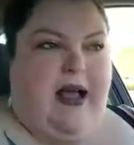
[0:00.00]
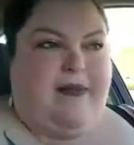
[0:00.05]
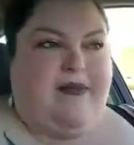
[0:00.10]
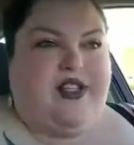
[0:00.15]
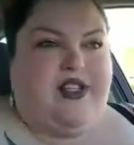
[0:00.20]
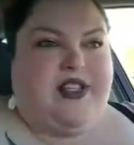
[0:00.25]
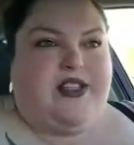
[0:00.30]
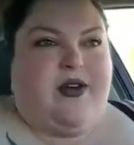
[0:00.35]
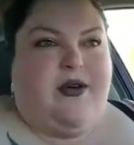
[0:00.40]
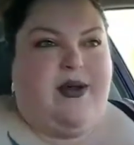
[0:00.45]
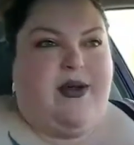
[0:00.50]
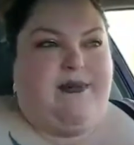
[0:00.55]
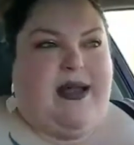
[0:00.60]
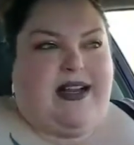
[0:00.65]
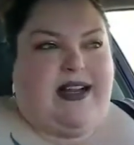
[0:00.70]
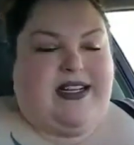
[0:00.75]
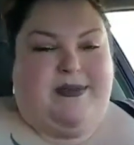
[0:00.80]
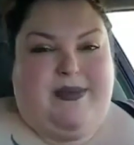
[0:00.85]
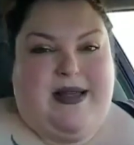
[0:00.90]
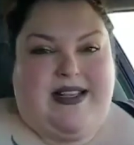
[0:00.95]
I'm just going
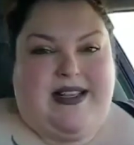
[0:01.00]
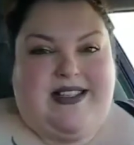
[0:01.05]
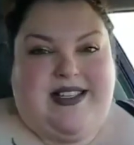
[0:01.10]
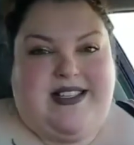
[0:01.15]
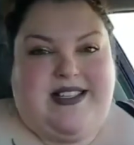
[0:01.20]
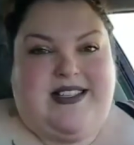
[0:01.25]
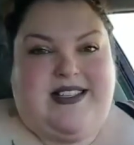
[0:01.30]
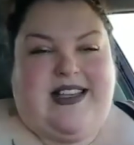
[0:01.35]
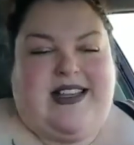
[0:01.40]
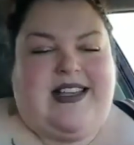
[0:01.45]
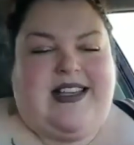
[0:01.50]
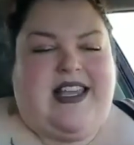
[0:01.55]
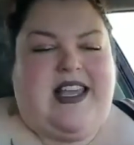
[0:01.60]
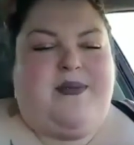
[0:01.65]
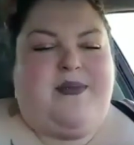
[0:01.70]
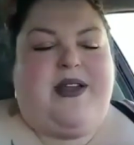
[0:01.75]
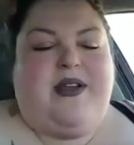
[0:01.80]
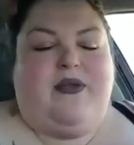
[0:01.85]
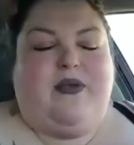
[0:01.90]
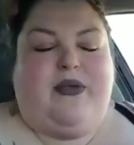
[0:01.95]
back to basics. He's like,
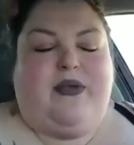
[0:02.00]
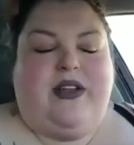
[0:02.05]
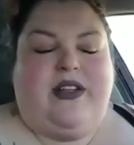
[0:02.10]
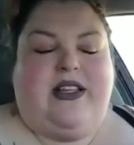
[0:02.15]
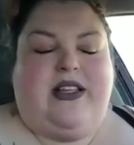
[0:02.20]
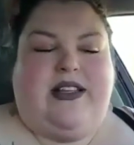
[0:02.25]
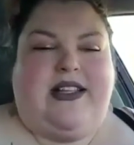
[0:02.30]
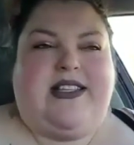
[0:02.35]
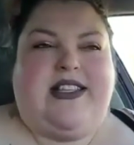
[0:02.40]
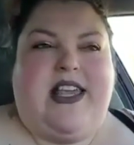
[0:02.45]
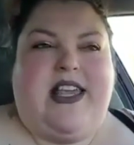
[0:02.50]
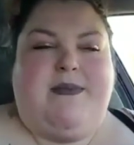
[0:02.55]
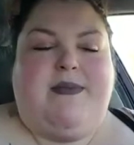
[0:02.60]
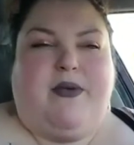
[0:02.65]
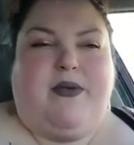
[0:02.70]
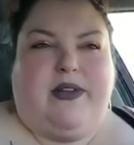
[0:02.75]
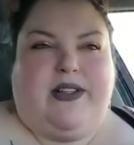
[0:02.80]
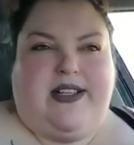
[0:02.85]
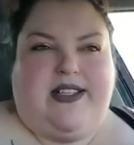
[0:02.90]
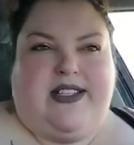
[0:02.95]
let's keep
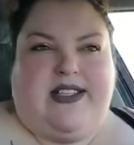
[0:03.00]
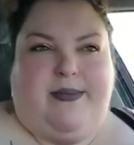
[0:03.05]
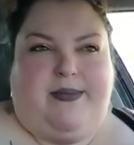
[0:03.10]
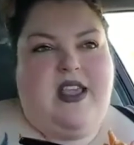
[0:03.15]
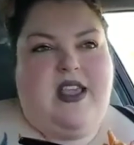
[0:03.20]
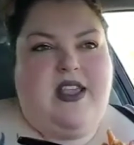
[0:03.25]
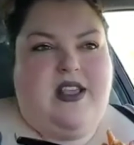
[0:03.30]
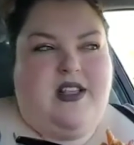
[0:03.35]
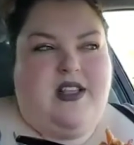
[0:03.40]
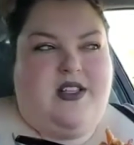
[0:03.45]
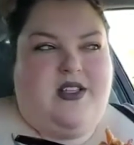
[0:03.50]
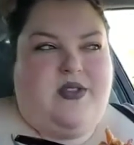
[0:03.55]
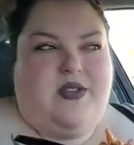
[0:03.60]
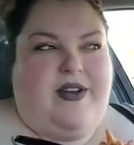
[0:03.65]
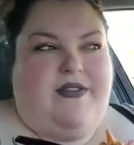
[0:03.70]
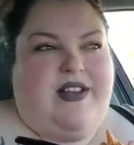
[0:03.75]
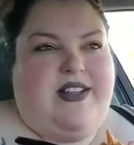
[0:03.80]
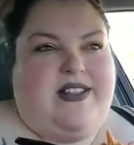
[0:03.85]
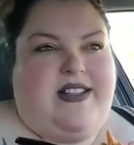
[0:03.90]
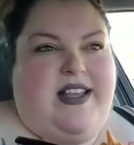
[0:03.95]
it really simple. So
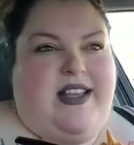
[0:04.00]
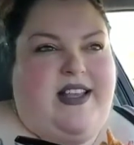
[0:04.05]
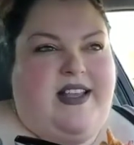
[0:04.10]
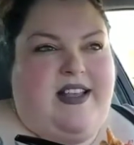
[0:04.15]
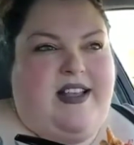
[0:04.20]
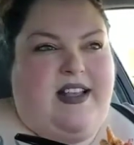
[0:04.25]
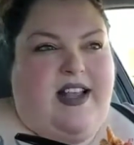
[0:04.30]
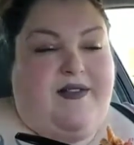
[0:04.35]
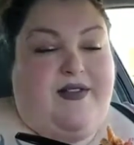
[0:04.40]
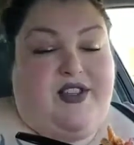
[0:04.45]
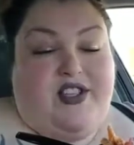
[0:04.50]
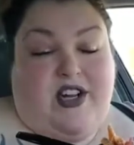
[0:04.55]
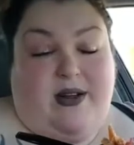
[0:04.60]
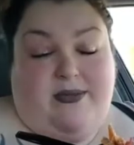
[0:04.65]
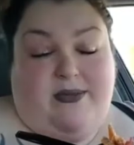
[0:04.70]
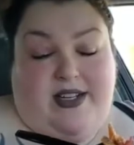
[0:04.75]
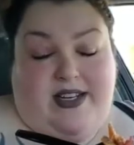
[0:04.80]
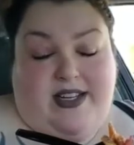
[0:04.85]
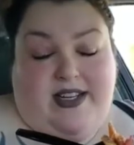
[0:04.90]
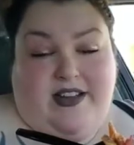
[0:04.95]
whenever he's like, have you
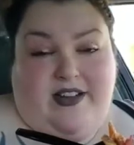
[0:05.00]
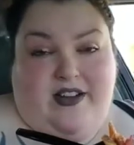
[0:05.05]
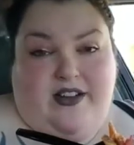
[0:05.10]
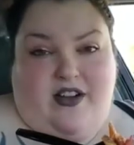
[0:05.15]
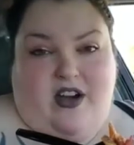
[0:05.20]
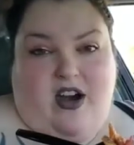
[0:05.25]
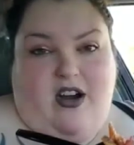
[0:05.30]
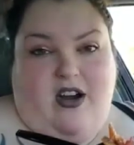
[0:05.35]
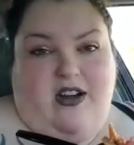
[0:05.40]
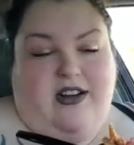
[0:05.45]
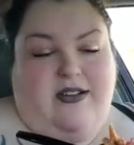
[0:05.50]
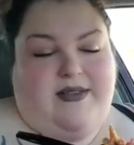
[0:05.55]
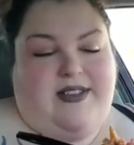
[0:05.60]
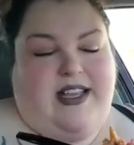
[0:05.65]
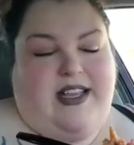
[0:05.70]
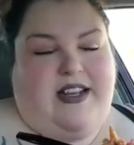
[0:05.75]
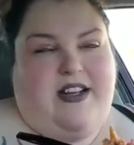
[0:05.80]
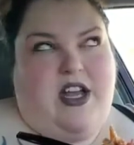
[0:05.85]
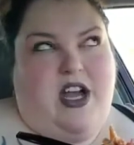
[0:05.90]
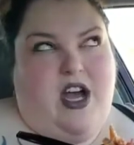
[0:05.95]
stopped eating in your car? And I was
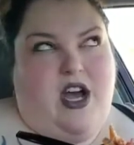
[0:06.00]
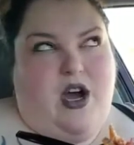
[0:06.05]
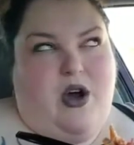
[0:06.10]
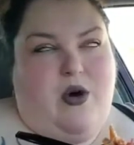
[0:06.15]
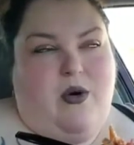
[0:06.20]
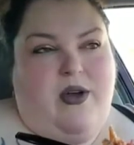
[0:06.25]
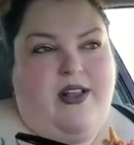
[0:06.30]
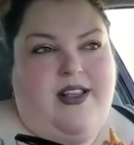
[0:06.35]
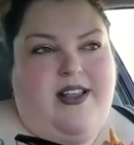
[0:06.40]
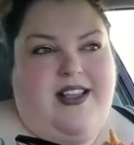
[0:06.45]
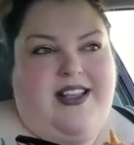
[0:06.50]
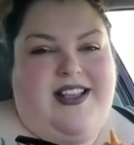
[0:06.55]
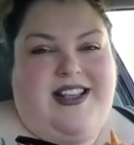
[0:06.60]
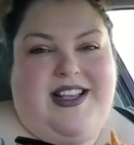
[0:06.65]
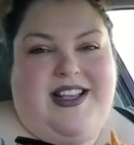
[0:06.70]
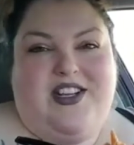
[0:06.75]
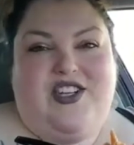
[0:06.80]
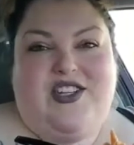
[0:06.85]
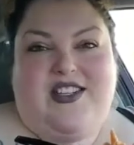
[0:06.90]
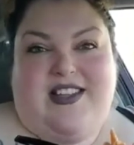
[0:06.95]
like, no.
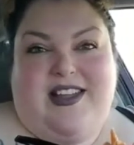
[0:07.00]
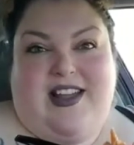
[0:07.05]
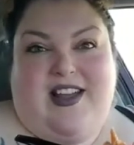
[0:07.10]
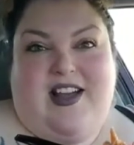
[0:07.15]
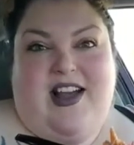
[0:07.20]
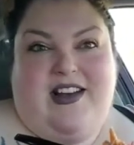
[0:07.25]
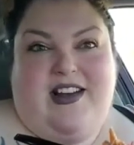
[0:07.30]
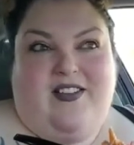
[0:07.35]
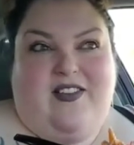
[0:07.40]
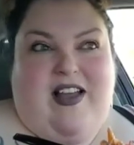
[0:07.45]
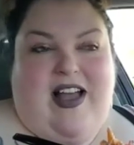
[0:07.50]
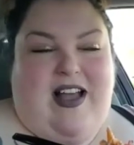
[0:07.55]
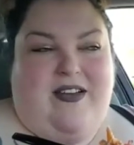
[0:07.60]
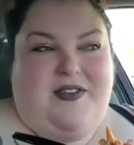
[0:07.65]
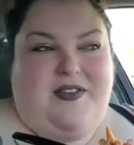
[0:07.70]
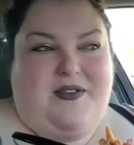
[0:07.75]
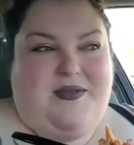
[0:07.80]
He just like kind of laughed.